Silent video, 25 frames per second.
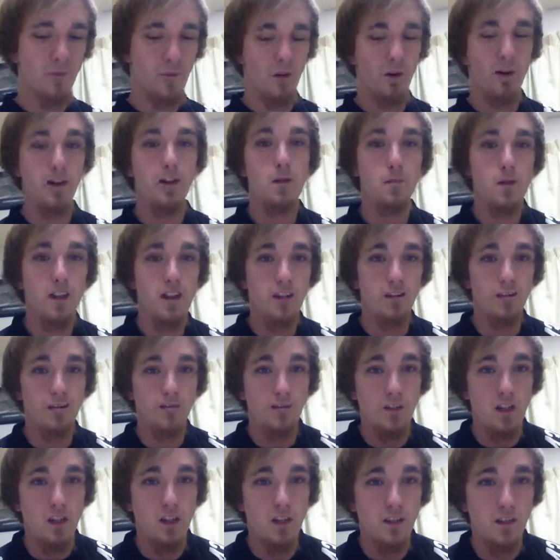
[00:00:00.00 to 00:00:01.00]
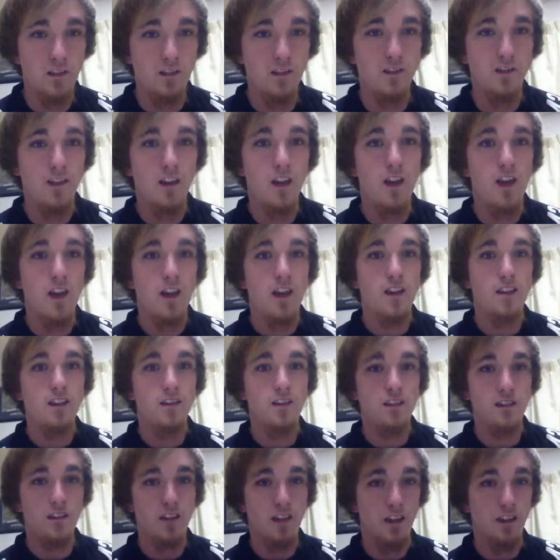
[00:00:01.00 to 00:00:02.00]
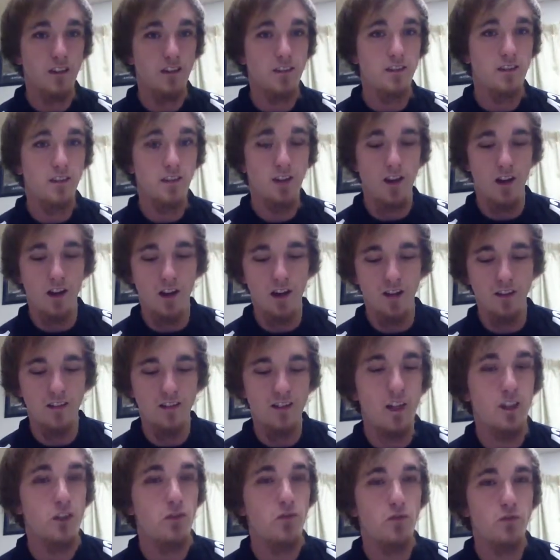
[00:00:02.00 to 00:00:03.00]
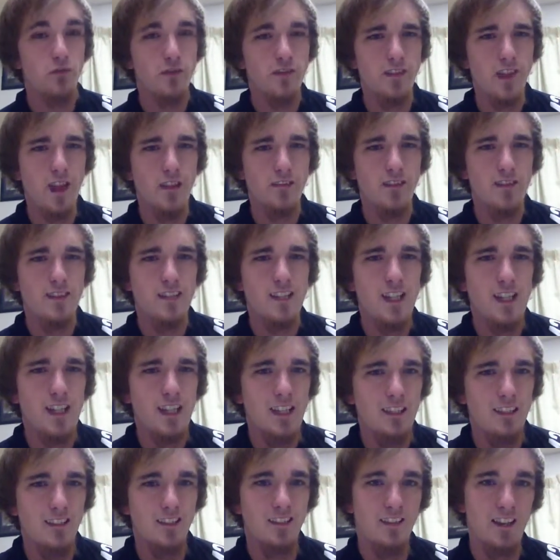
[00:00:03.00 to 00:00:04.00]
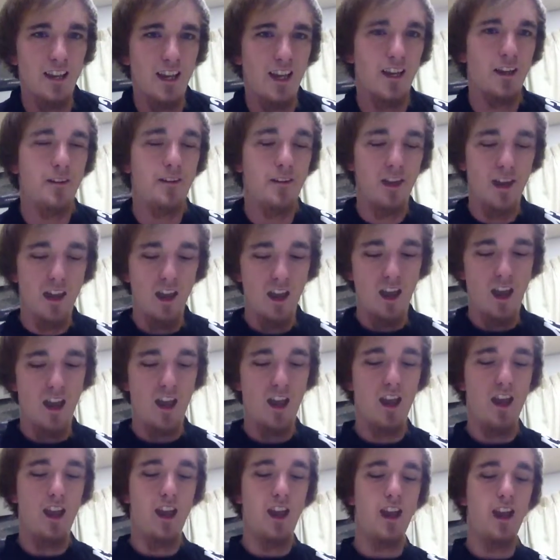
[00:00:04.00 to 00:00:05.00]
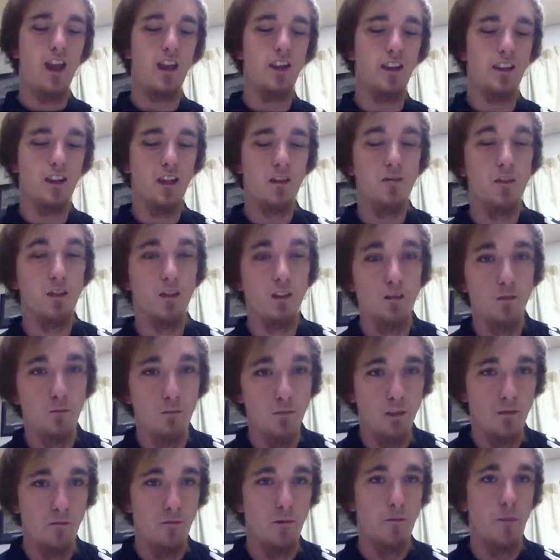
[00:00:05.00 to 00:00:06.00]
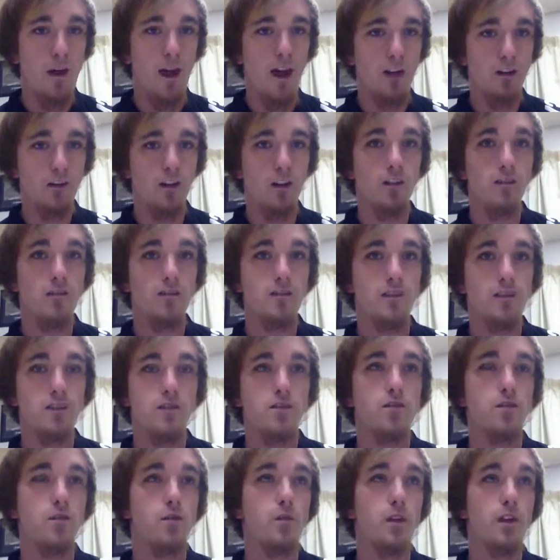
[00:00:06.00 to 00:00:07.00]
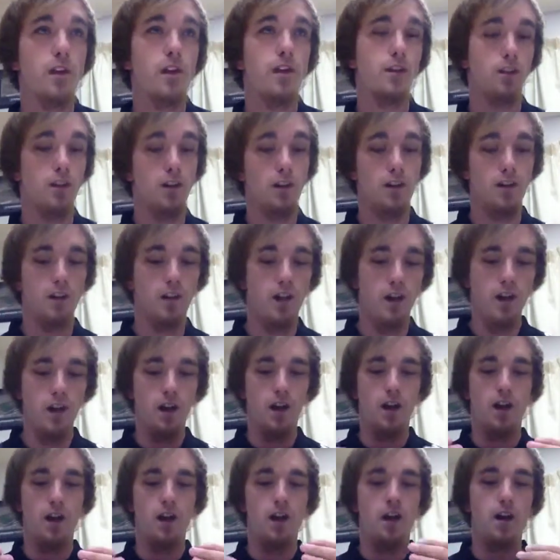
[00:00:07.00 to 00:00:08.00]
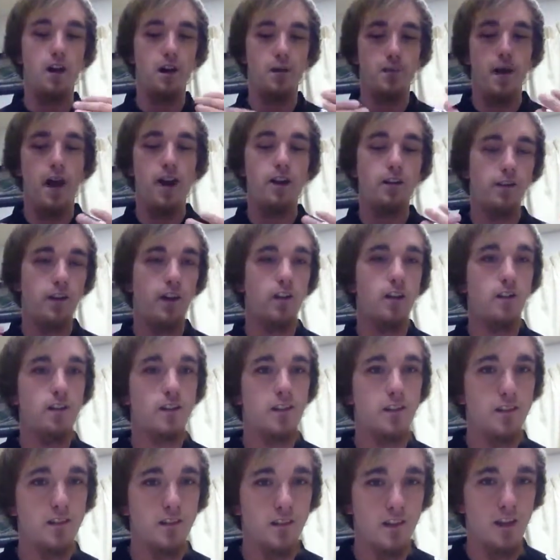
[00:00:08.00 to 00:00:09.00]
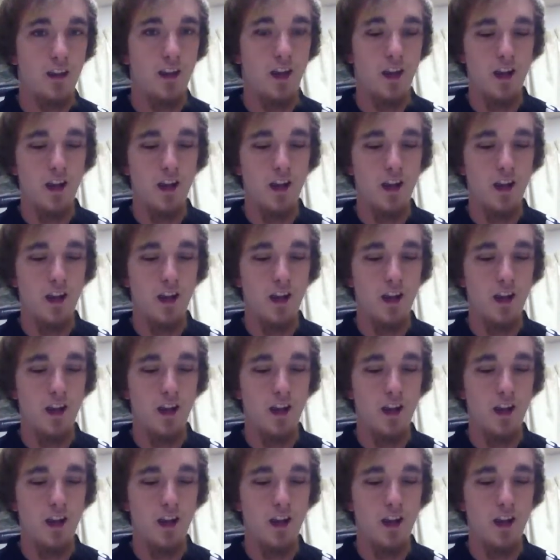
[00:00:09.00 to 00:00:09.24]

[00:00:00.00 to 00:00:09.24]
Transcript: going to be in Ephesians 6, 10 through 17 today, and I'll give you a little bit of a background story, or background on this.